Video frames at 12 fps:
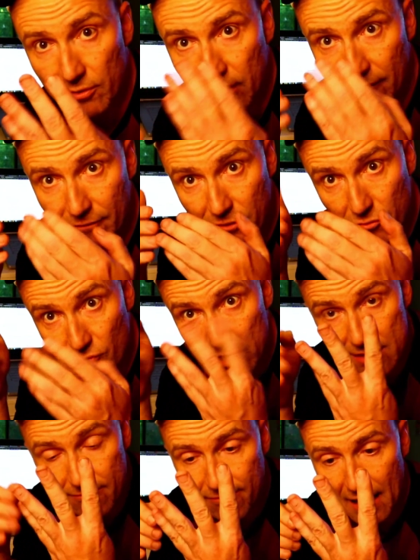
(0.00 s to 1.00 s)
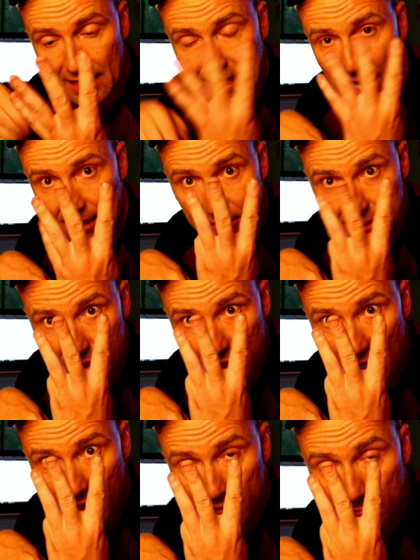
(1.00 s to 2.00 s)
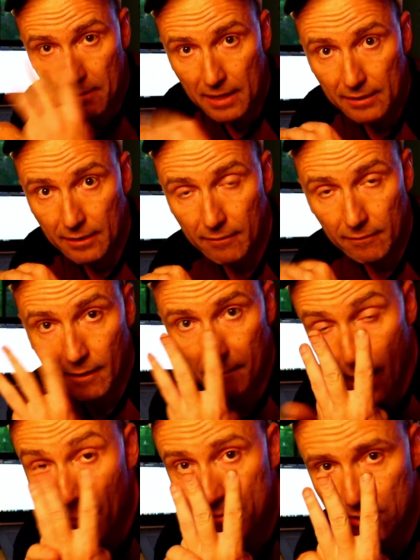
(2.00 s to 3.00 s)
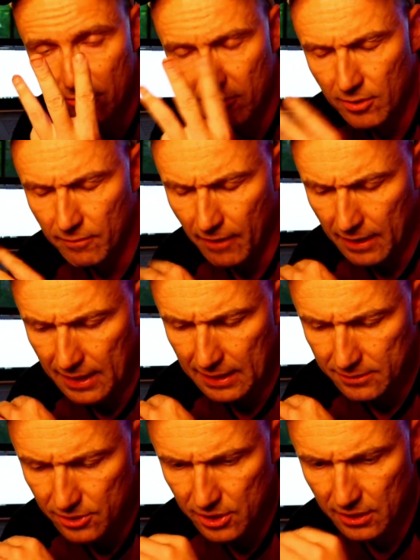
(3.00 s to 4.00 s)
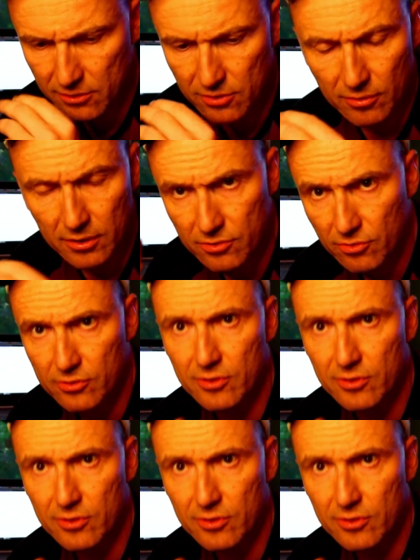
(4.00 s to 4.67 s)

You can have 3 fatty acid chains binding up to 3 fatty acid chains to a glycerol.